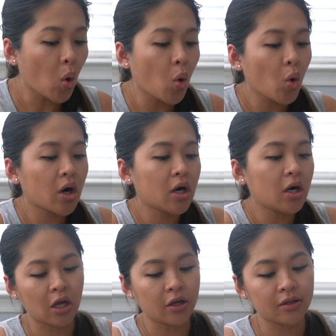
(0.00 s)
or
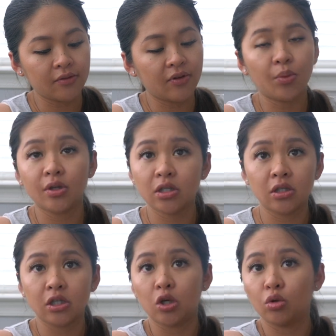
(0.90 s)
if I want
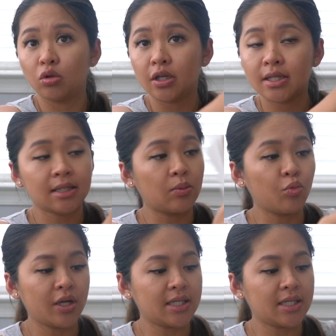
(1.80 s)
to, you know, look somewhat